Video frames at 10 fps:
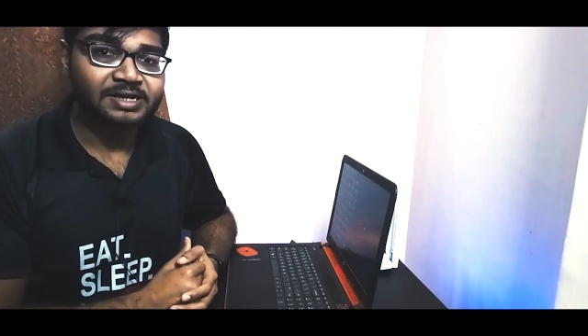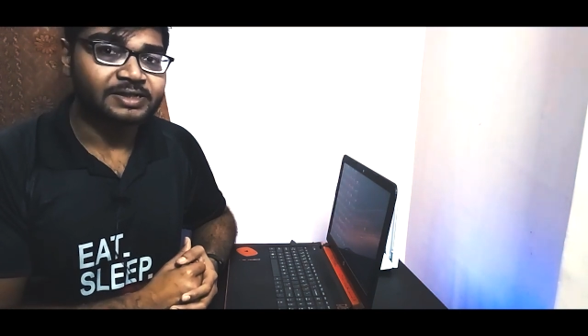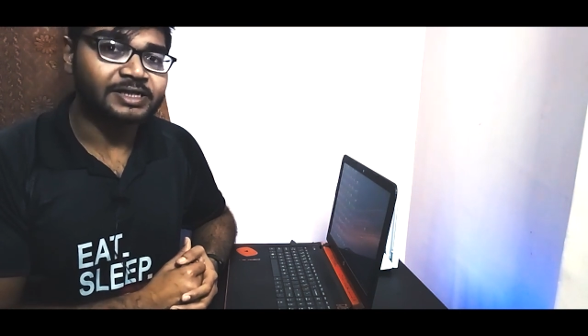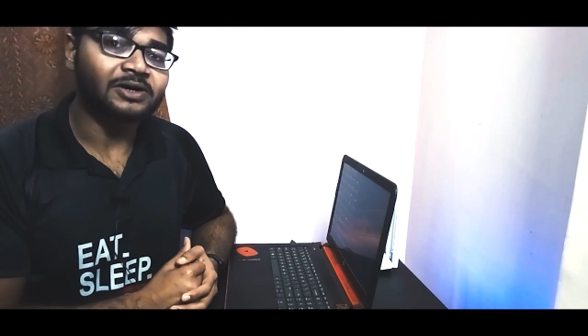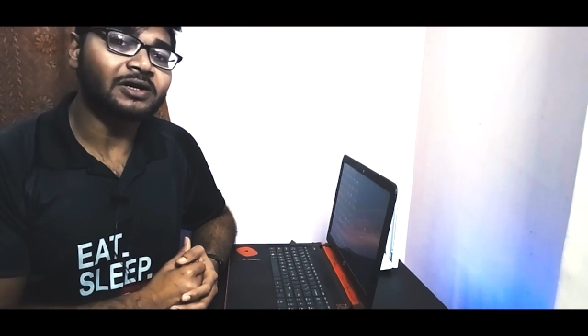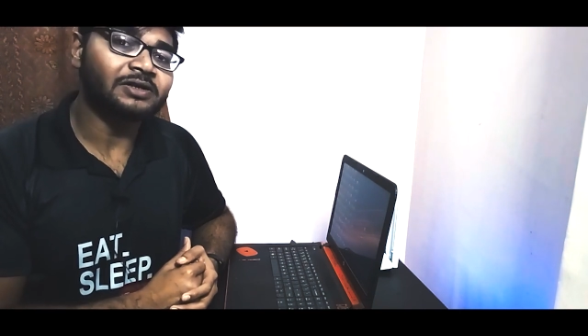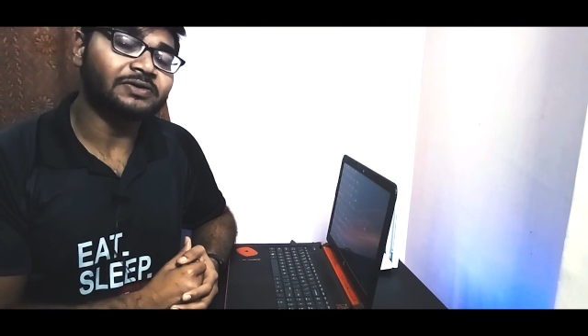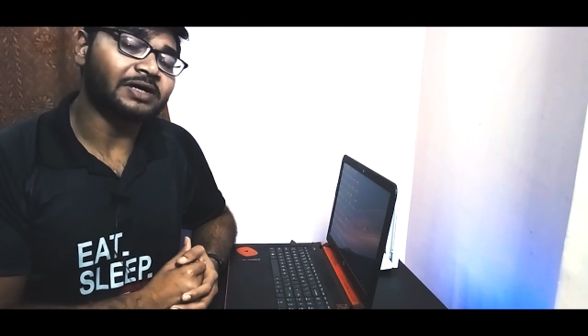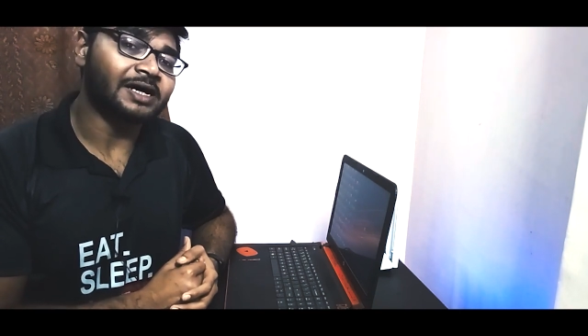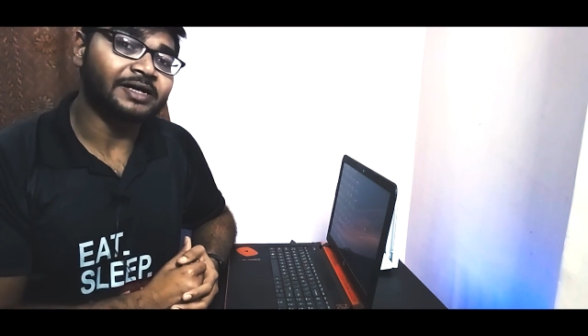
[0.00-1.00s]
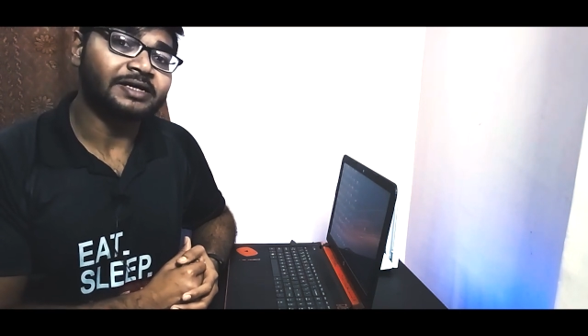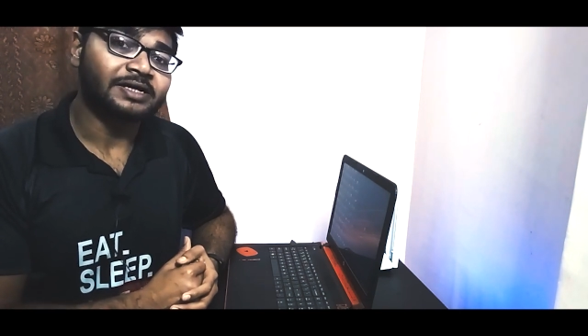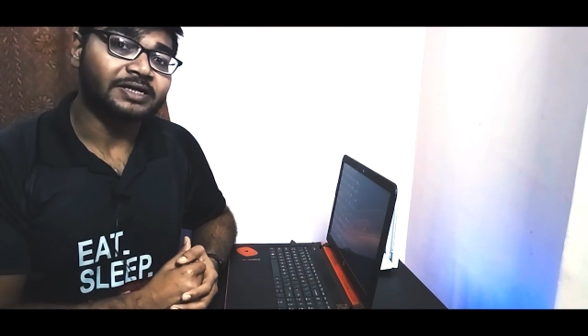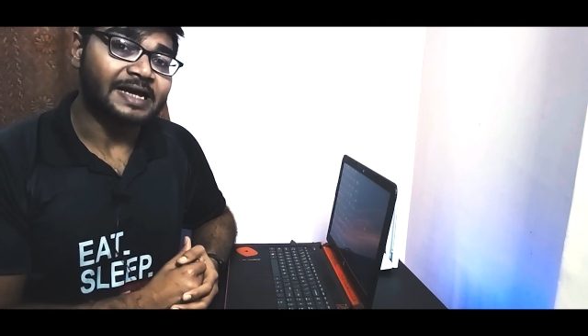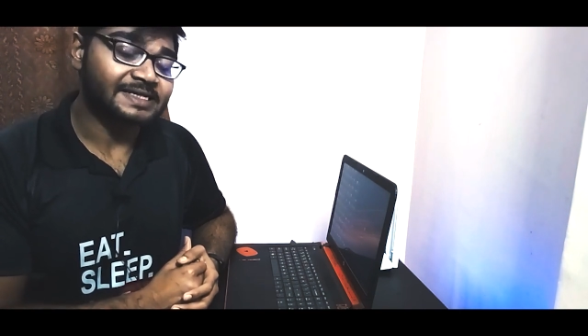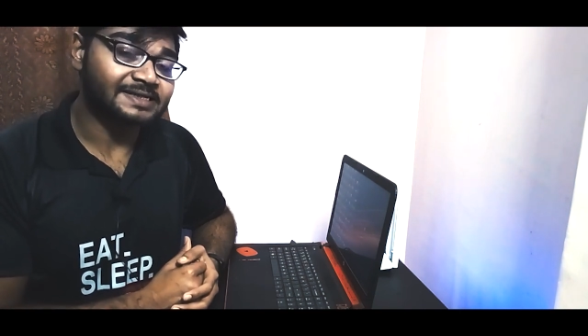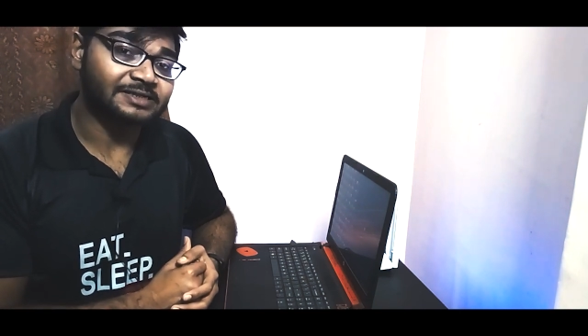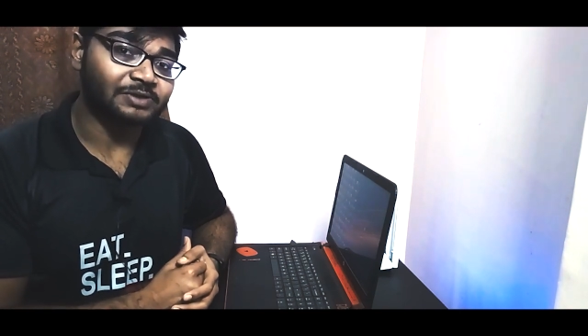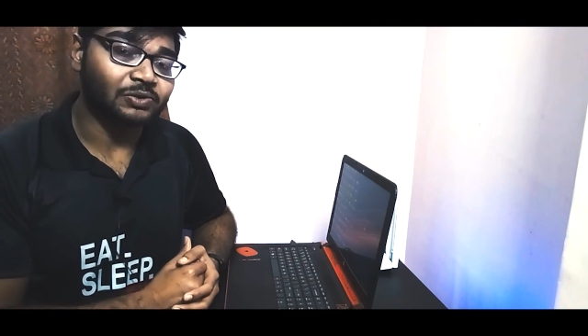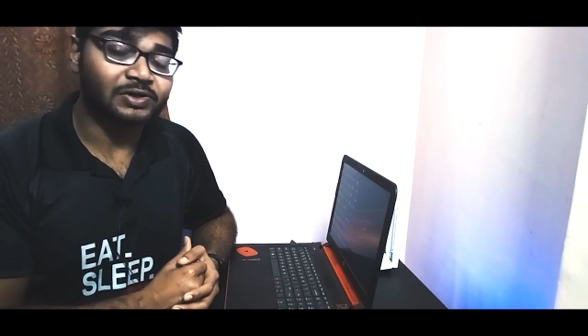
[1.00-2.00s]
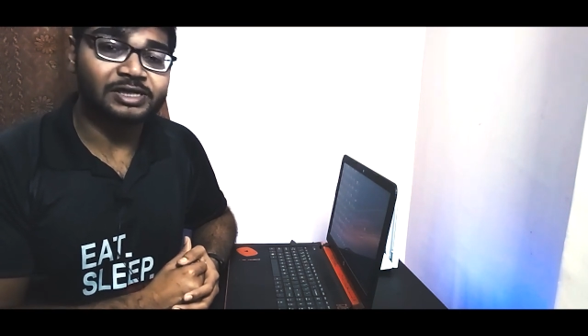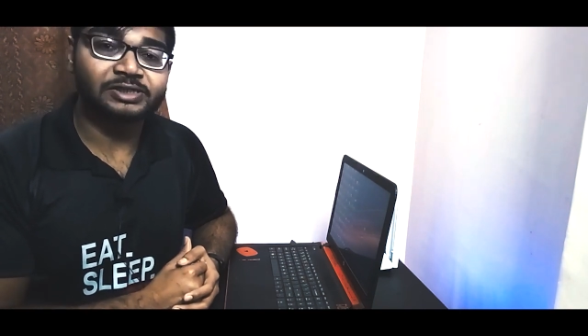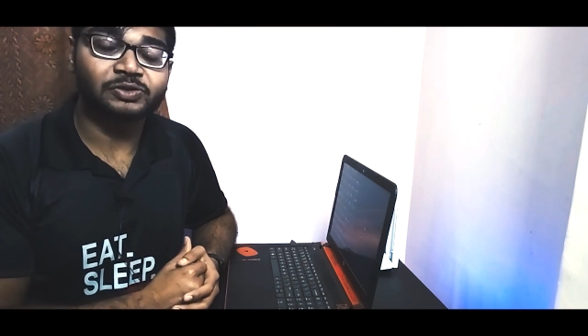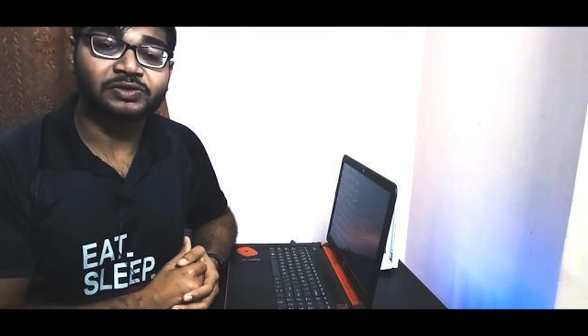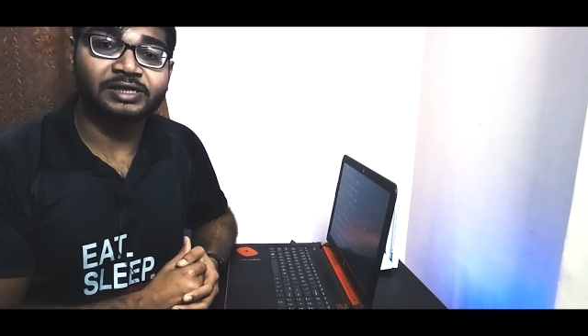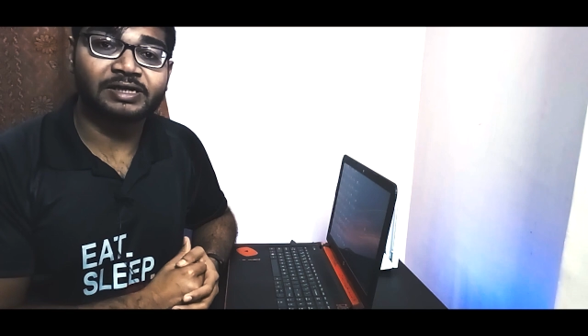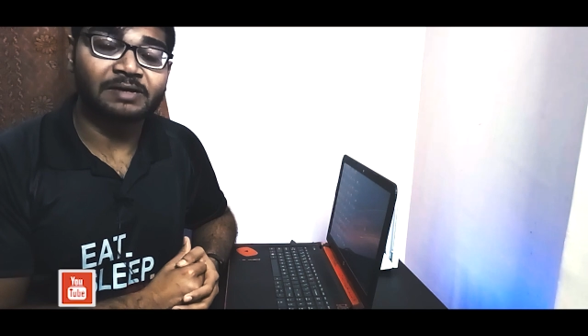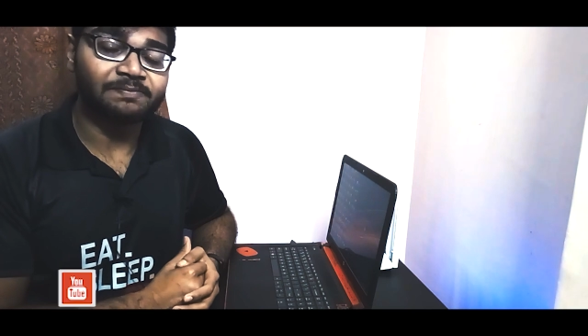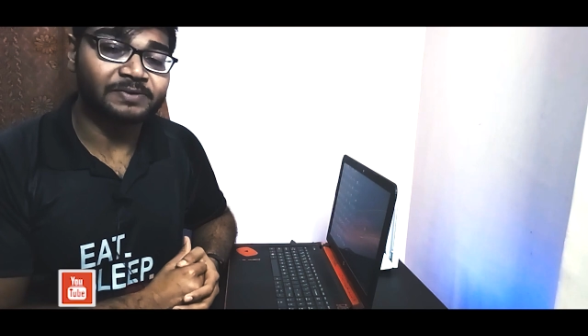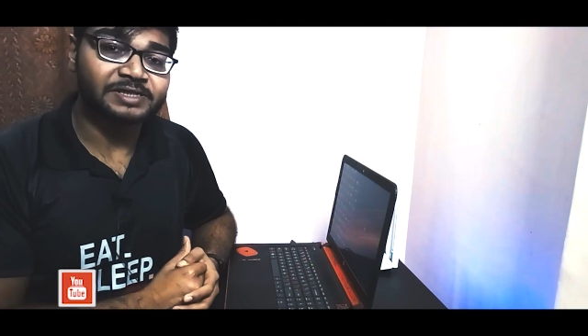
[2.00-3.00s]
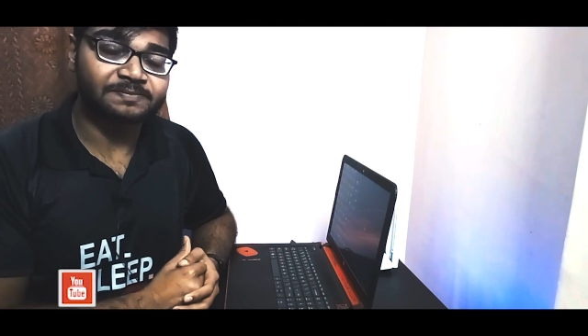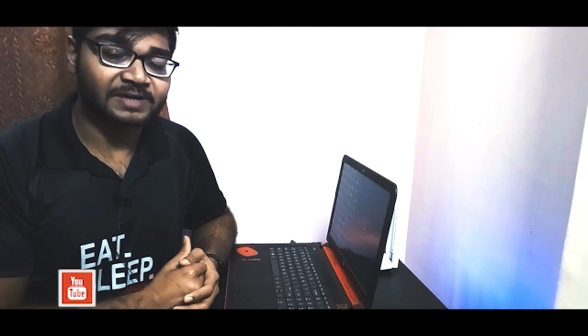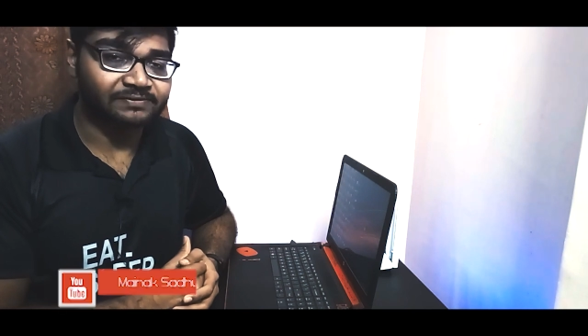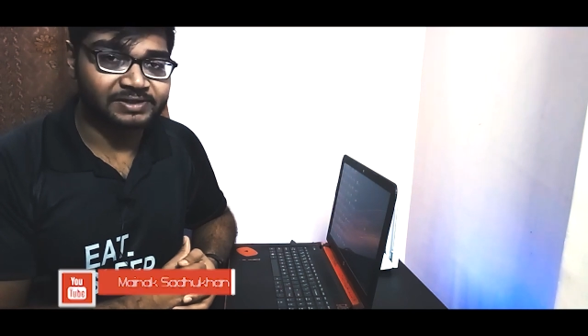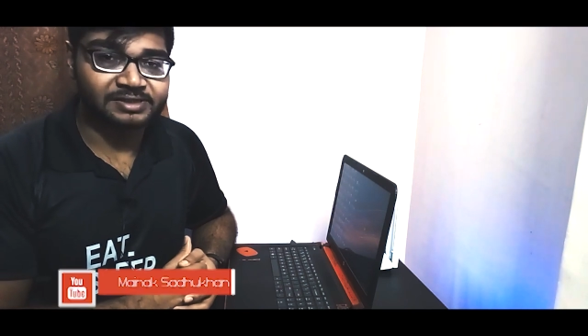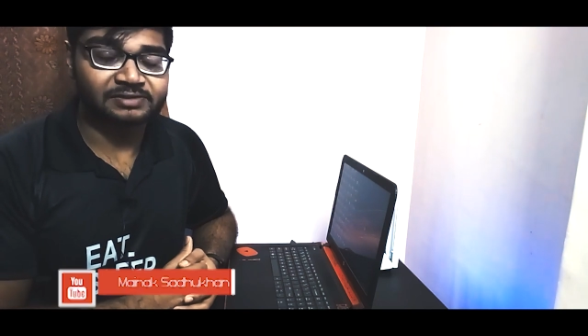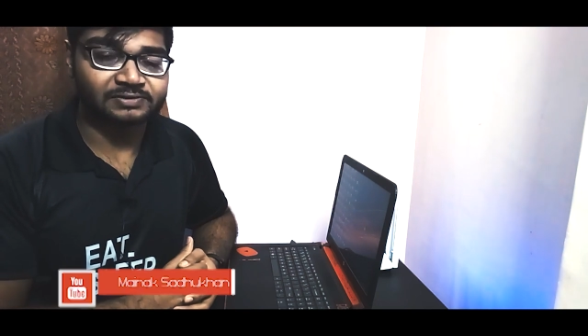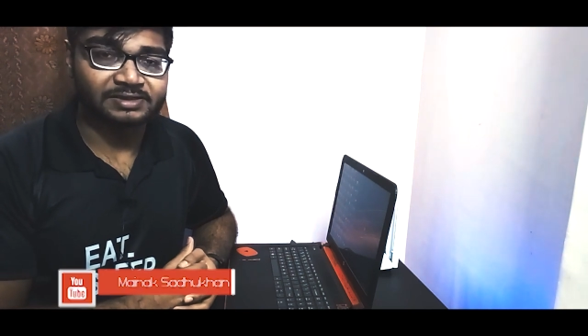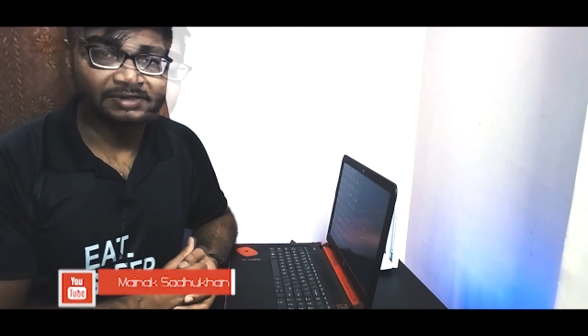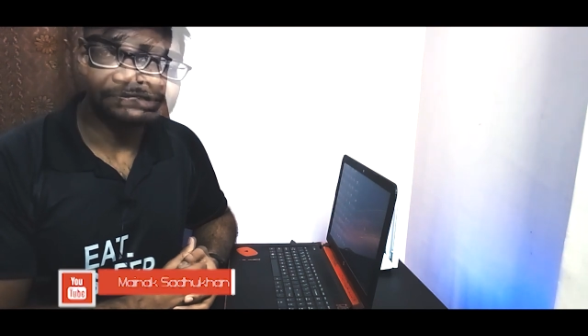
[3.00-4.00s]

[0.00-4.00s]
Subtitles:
they all are accessible only through the company's private servers.